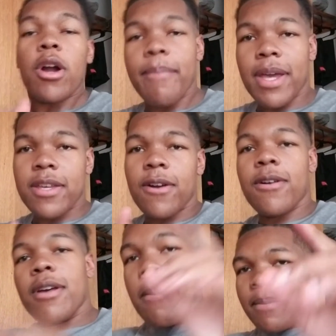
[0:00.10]
Welcome back,
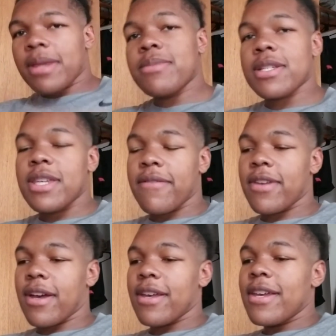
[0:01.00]
y'all. My name is
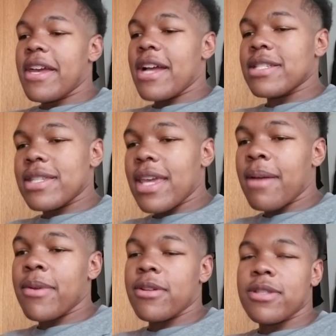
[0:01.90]
Octavion, and today
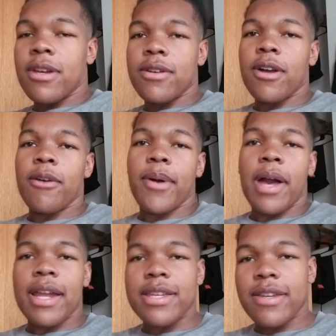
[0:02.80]
I'm here to tell y'all about
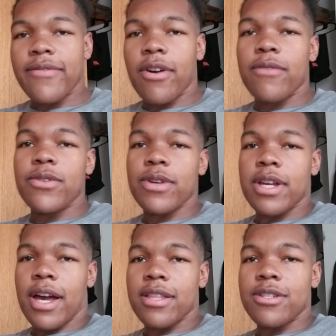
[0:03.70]
how to get involved during
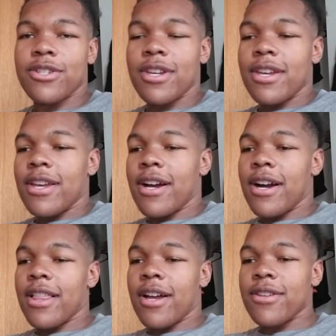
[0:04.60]
college.
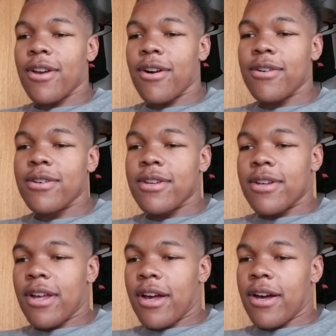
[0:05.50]
A lot of y'all
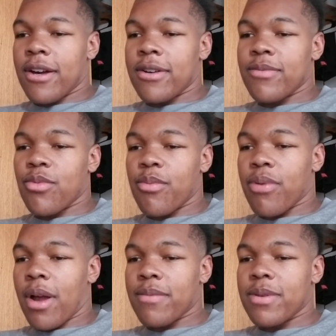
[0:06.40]
will
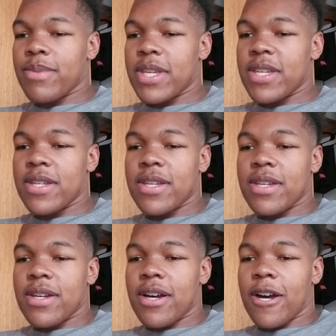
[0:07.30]
probably be
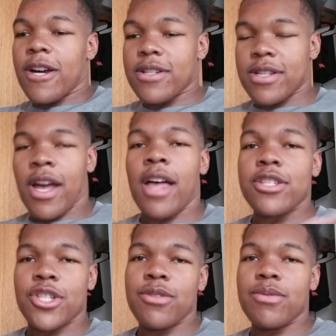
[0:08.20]
college
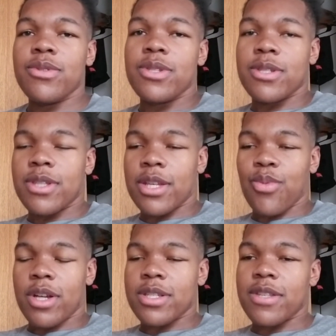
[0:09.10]
students that's
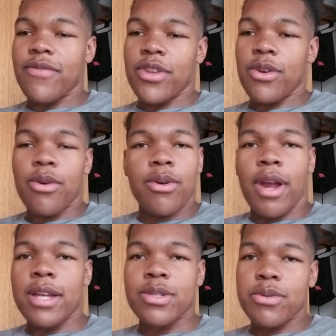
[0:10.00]
watching this video or
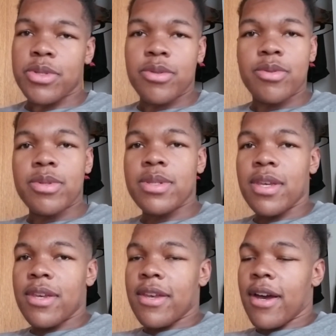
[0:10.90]
high school students,
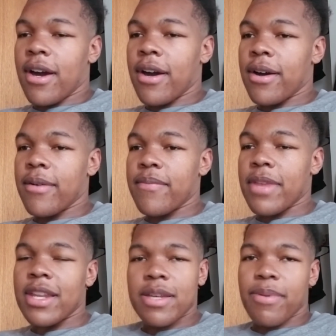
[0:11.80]
and
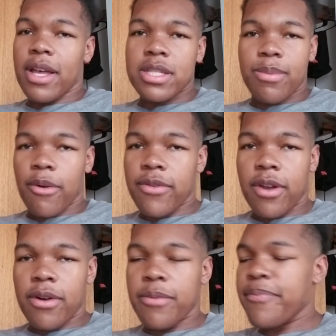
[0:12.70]
it applies to both of
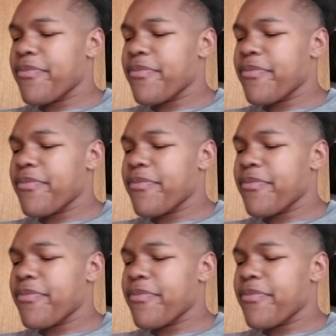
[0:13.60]
y'all.